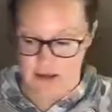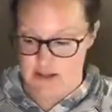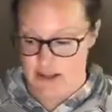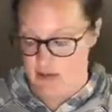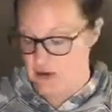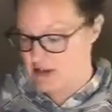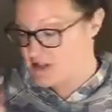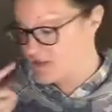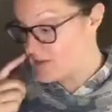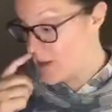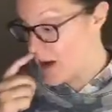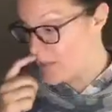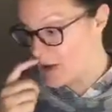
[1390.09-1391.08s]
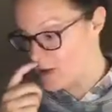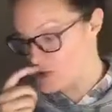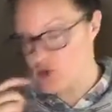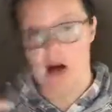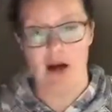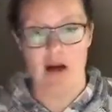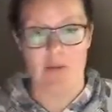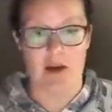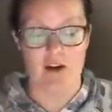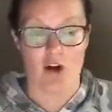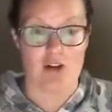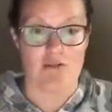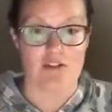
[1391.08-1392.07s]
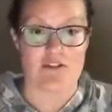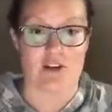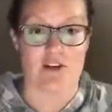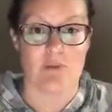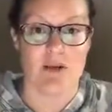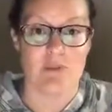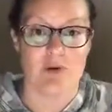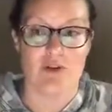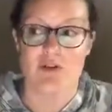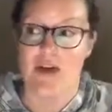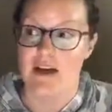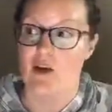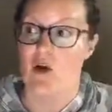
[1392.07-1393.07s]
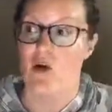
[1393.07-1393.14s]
to the rest of the Mom Boss tribe and all of these other people, like,